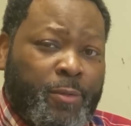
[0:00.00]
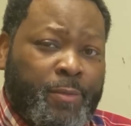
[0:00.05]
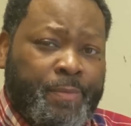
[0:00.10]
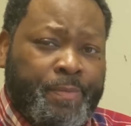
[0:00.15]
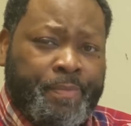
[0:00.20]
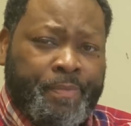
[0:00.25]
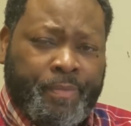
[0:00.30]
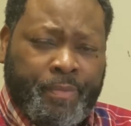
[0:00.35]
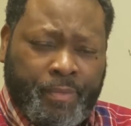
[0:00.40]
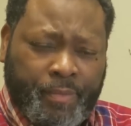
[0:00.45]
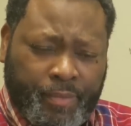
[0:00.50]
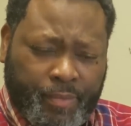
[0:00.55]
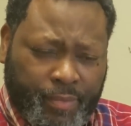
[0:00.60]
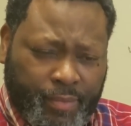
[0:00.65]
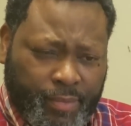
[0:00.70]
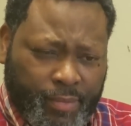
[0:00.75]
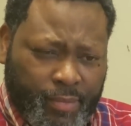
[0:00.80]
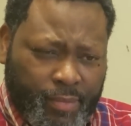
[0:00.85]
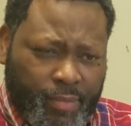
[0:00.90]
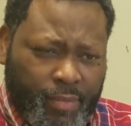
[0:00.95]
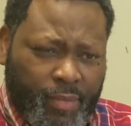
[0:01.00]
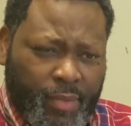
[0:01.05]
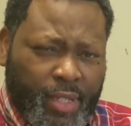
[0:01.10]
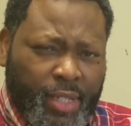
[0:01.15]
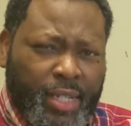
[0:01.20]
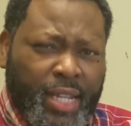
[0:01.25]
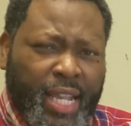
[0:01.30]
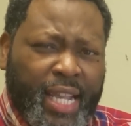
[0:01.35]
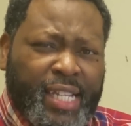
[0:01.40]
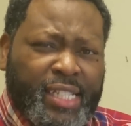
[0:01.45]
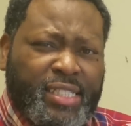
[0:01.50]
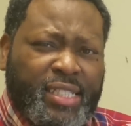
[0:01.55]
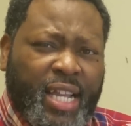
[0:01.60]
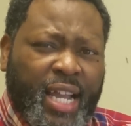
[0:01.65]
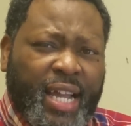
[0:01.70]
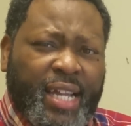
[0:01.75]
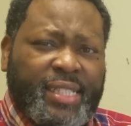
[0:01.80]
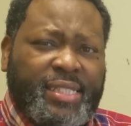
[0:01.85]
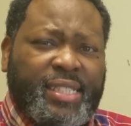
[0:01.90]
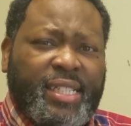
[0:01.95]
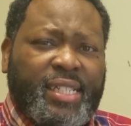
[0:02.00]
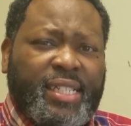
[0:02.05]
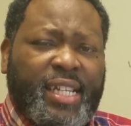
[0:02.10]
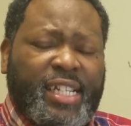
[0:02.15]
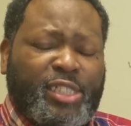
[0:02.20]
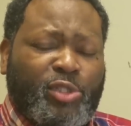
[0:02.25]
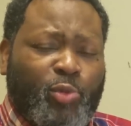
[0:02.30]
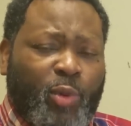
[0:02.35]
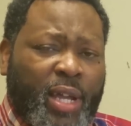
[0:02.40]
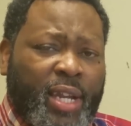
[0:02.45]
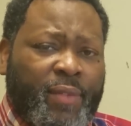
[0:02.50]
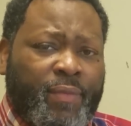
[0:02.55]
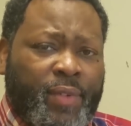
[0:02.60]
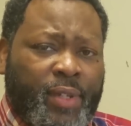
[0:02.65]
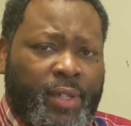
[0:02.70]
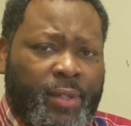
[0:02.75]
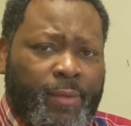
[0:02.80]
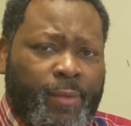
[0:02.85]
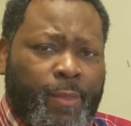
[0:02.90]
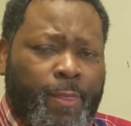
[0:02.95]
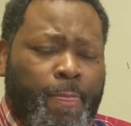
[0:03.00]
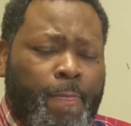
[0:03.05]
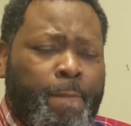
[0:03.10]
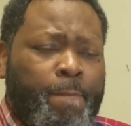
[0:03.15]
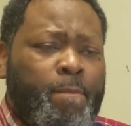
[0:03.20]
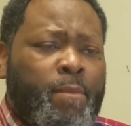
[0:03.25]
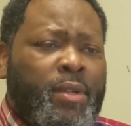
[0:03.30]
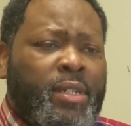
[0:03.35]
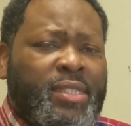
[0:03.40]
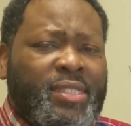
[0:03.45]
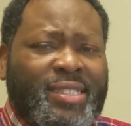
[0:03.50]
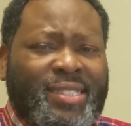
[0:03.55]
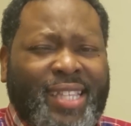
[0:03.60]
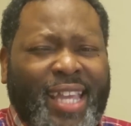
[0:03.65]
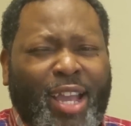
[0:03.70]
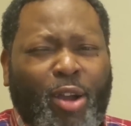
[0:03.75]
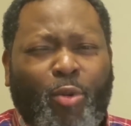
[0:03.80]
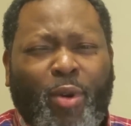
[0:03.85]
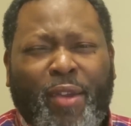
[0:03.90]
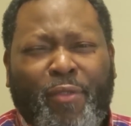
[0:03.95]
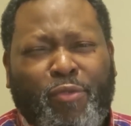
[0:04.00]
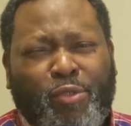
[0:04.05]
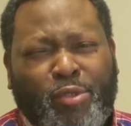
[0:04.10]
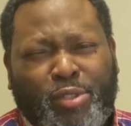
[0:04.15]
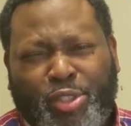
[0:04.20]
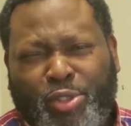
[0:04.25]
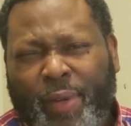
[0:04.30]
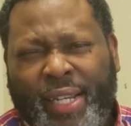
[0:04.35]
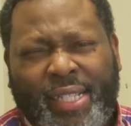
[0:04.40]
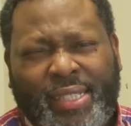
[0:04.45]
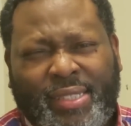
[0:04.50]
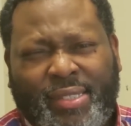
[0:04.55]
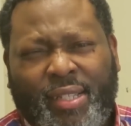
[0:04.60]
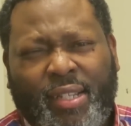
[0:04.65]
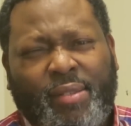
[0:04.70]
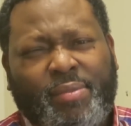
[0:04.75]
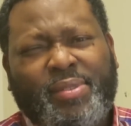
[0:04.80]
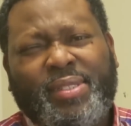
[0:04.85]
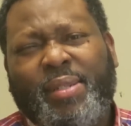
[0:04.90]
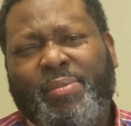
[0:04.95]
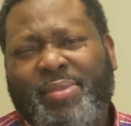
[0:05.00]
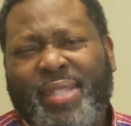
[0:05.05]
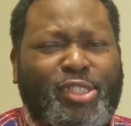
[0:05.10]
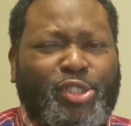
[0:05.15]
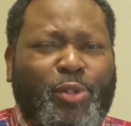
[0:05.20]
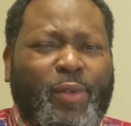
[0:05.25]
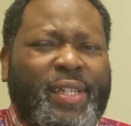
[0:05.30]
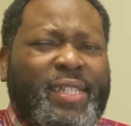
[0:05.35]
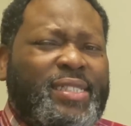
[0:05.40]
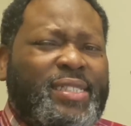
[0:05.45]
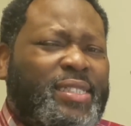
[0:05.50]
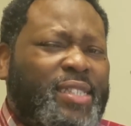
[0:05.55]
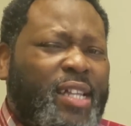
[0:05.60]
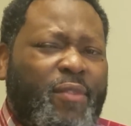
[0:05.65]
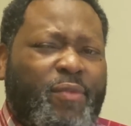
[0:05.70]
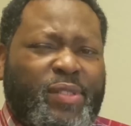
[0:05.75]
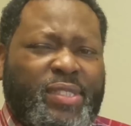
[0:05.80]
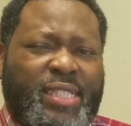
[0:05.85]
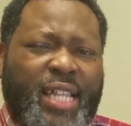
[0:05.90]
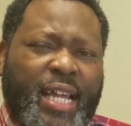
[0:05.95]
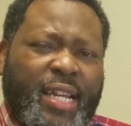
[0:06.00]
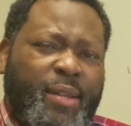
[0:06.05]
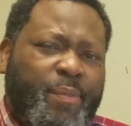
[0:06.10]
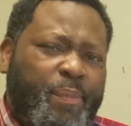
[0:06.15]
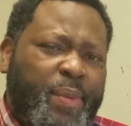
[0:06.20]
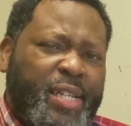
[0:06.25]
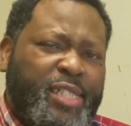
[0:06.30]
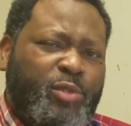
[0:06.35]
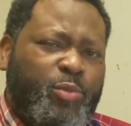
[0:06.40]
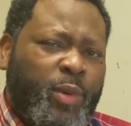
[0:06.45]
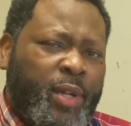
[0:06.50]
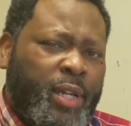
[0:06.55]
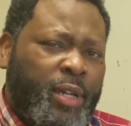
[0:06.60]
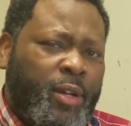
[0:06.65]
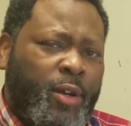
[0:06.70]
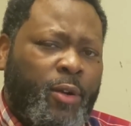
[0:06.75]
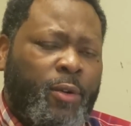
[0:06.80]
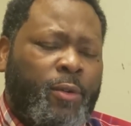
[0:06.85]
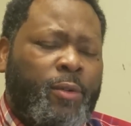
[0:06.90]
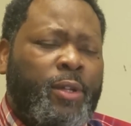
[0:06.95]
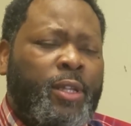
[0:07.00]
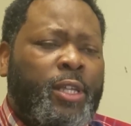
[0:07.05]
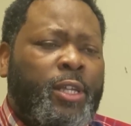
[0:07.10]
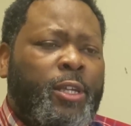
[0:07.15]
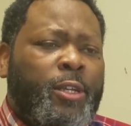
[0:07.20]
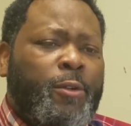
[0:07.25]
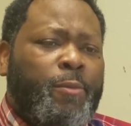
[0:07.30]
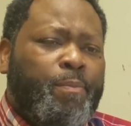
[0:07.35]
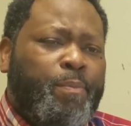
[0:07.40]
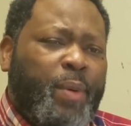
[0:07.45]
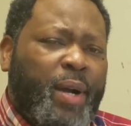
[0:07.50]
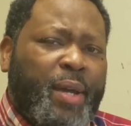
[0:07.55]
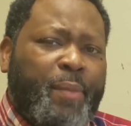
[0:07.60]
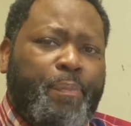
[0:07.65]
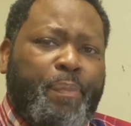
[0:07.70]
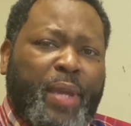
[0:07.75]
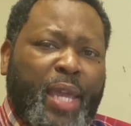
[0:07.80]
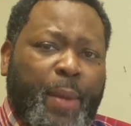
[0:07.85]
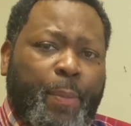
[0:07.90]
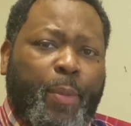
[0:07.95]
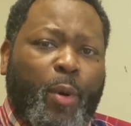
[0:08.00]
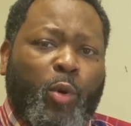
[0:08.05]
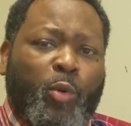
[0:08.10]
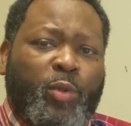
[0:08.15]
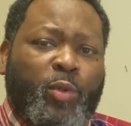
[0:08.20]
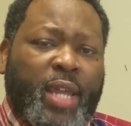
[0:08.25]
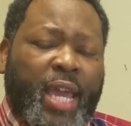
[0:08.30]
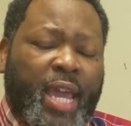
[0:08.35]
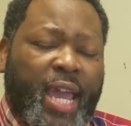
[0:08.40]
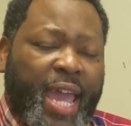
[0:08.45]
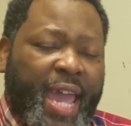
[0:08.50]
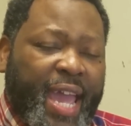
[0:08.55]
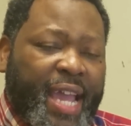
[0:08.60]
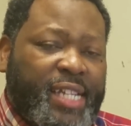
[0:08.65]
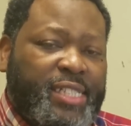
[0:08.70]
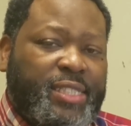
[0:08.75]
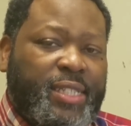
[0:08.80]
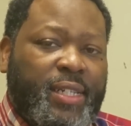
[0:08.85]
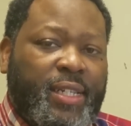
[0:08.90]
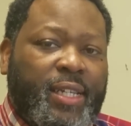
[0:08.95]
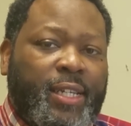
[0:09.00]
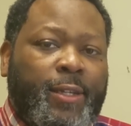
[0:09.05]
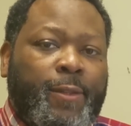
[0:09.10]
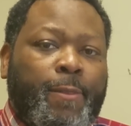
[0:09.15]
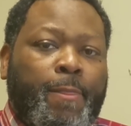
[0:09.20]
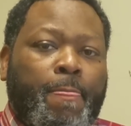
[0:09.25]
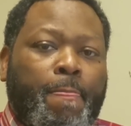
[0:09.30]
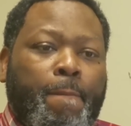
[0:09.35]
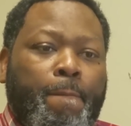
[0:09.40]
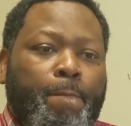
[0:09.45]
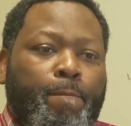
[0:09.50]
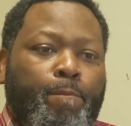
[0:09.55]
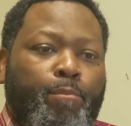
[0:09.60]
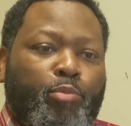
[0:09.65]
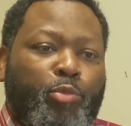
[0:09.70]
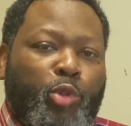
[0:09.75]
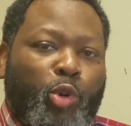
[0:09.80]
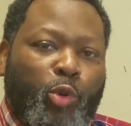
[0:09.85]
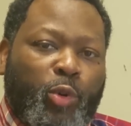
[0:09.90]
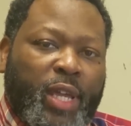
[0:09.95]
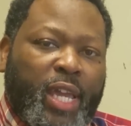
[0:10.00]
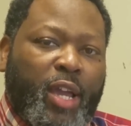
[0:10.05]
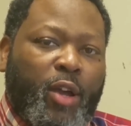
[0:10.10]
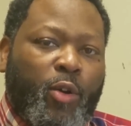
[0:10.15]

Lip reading: the predecessors that's been in front of you. You need to talk about contents that's searchable and content that's relevant. Stay away from trendy stuff. Sometimes